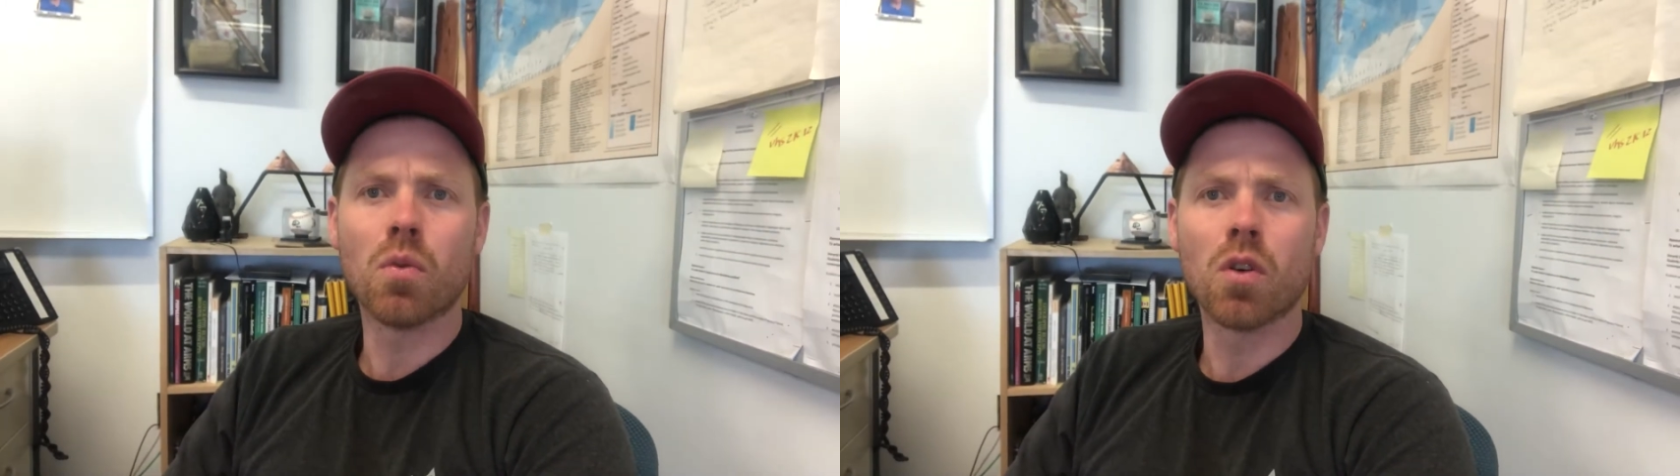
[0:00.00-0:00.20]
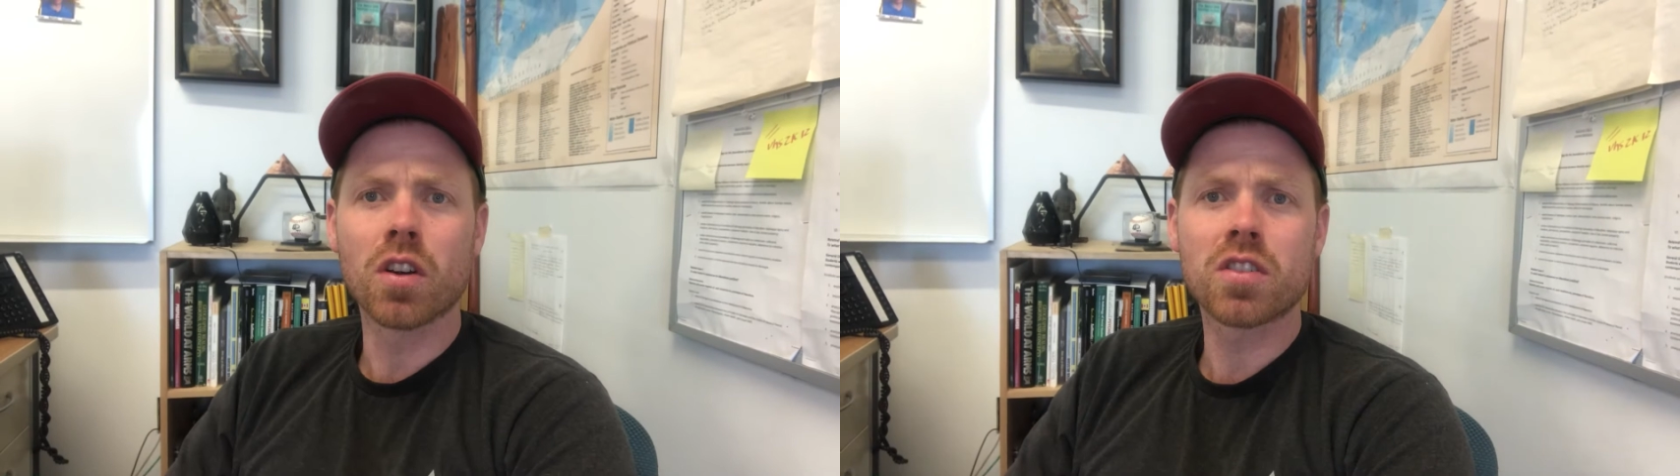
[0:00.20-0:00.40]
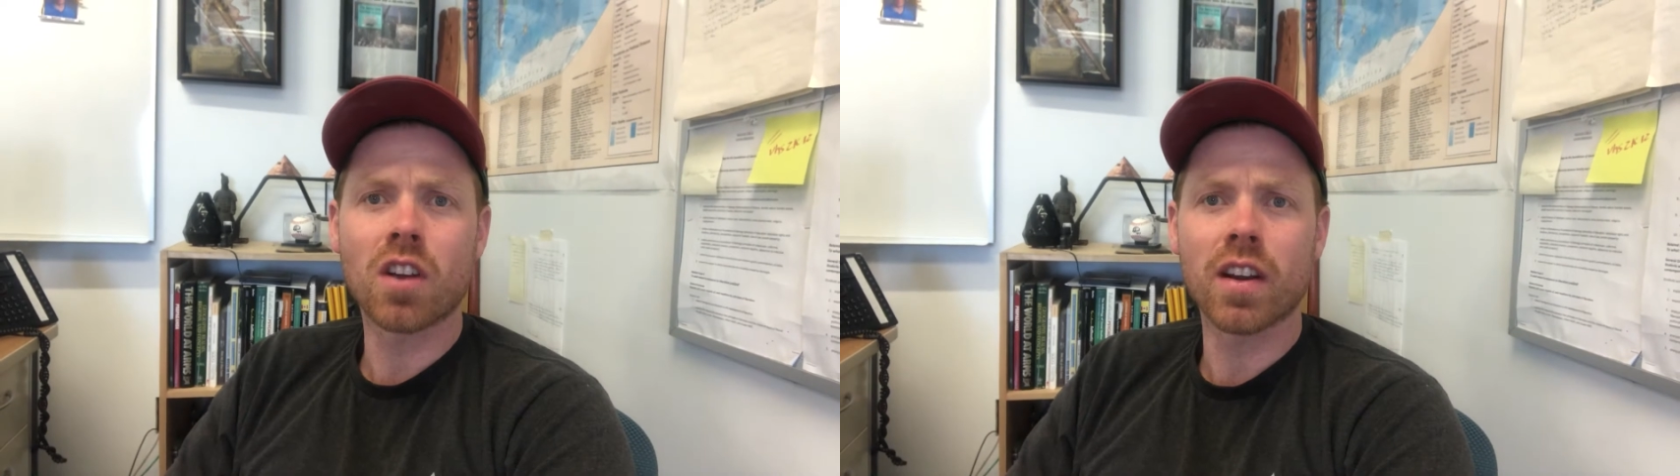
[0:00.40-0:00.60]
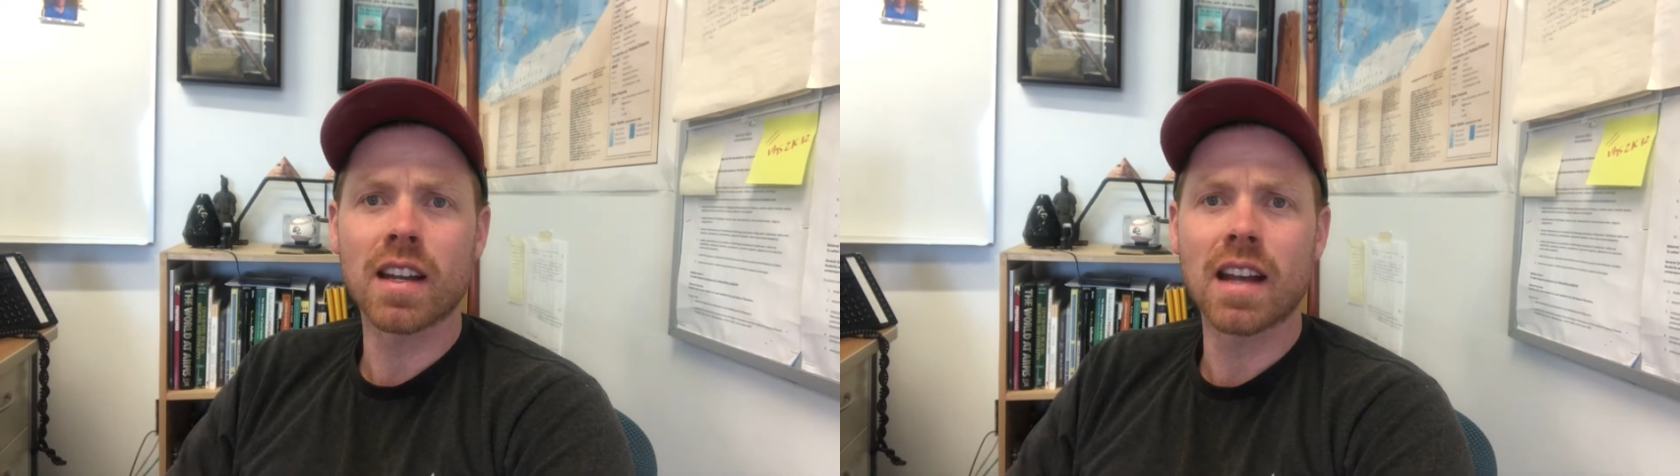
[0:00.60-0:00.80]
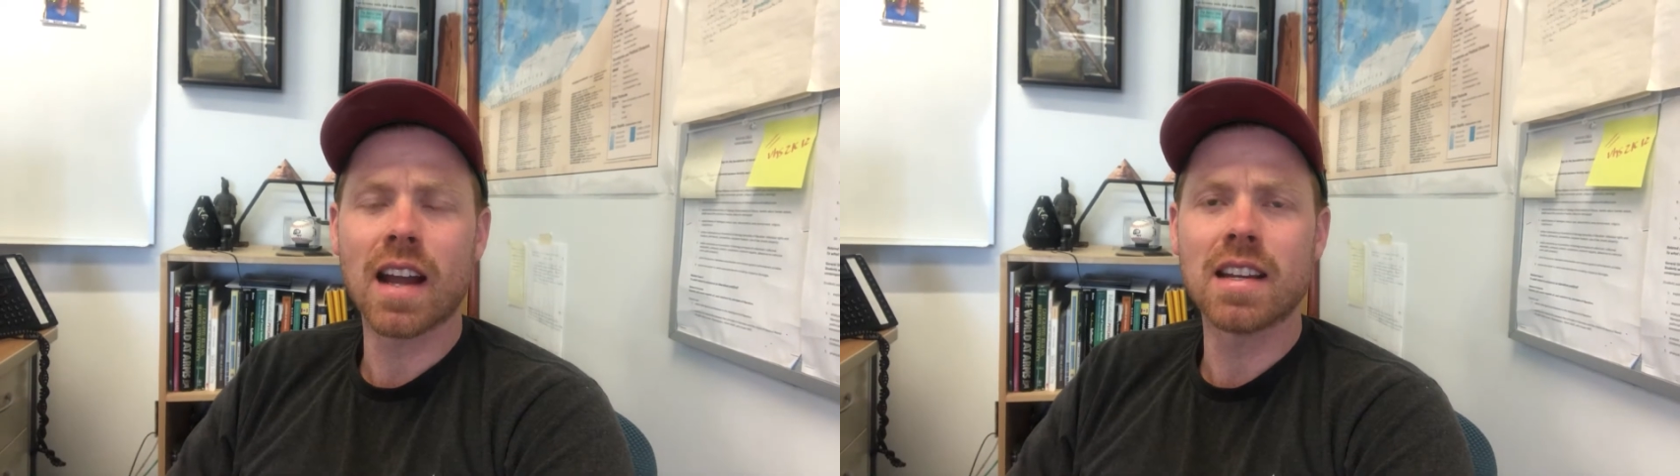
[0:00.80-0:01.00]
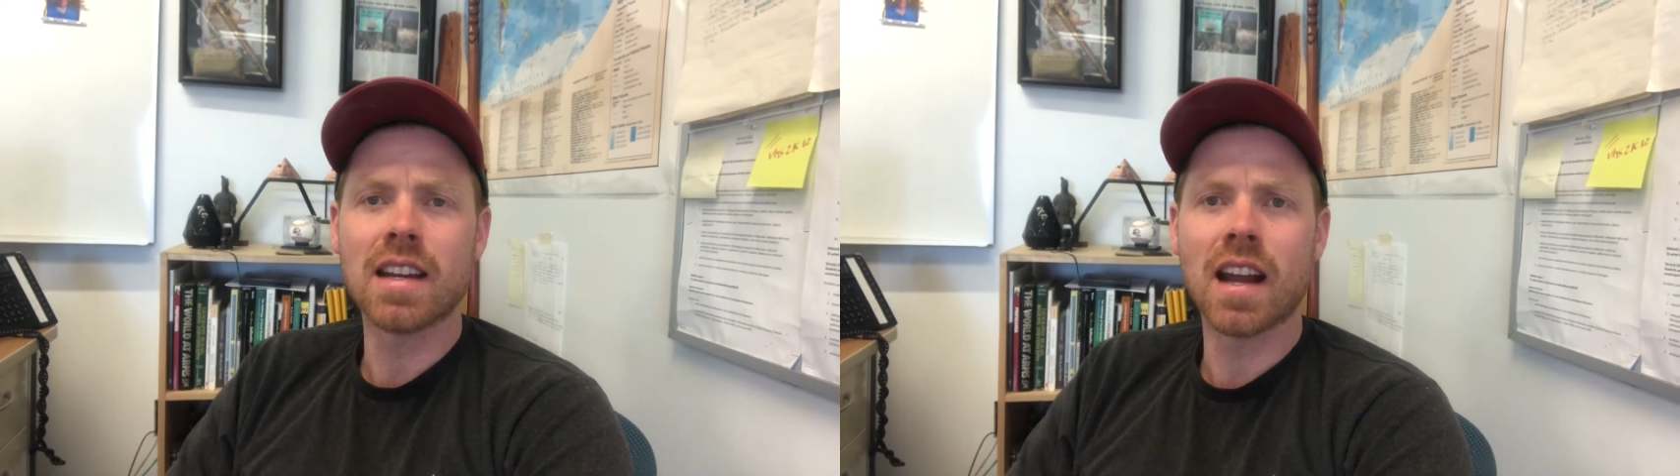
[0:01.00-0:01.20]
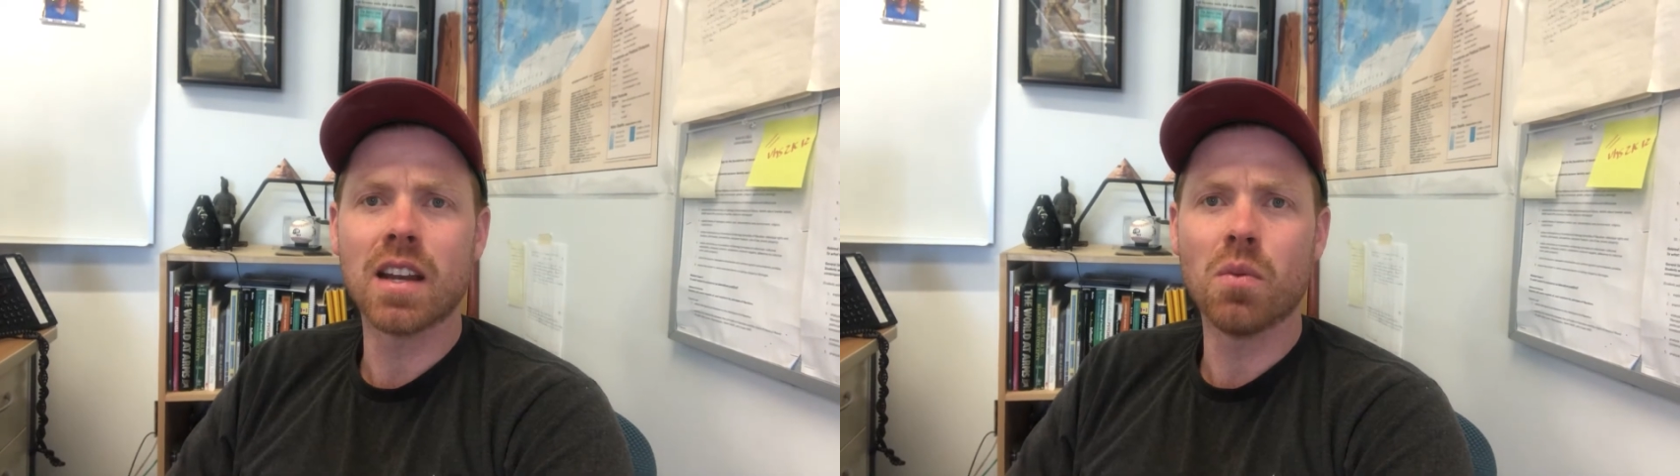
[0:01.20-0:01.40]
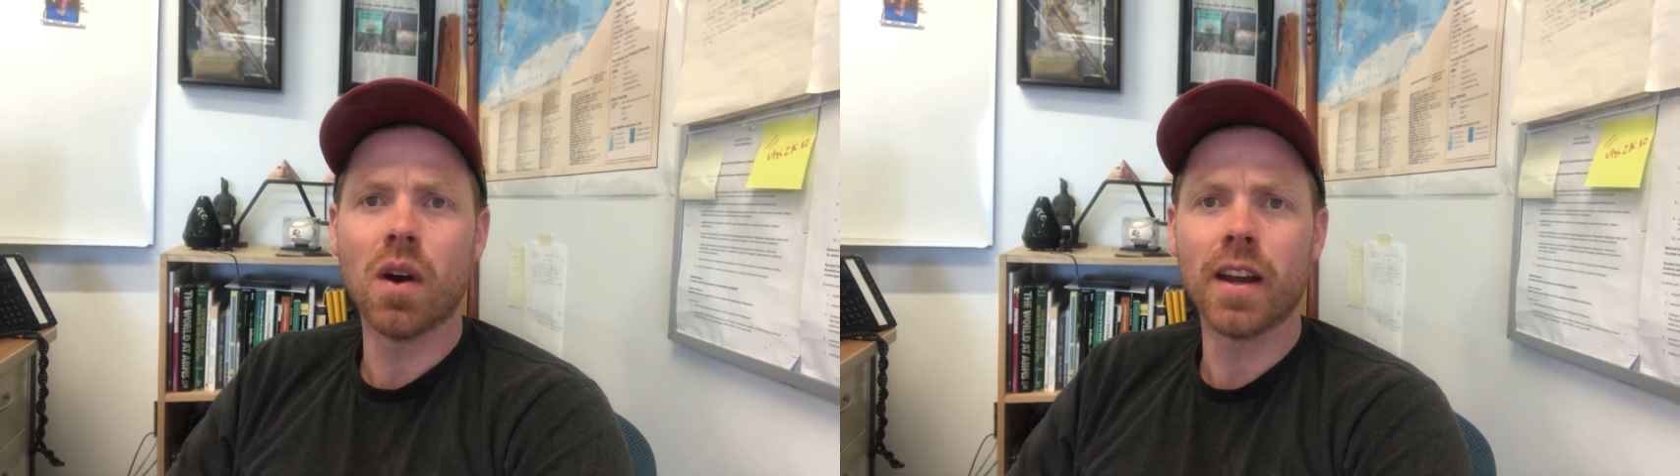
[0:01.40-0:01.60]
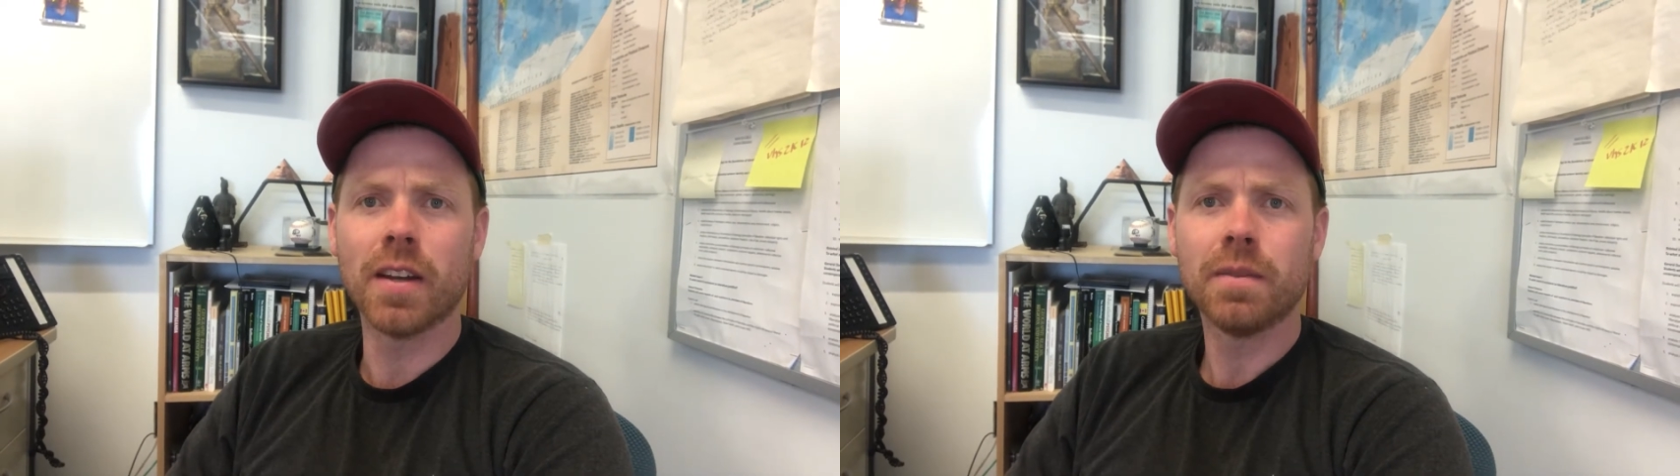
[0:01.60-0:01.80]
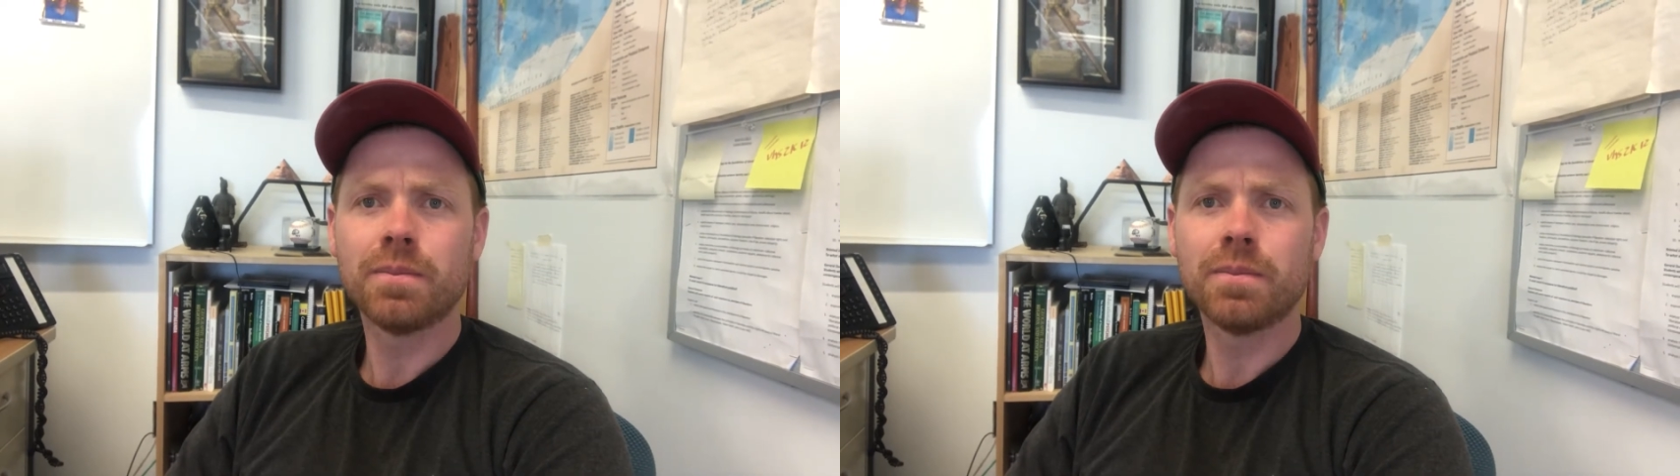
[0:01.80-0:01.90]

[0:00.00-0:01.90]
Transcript: war starting in 1991.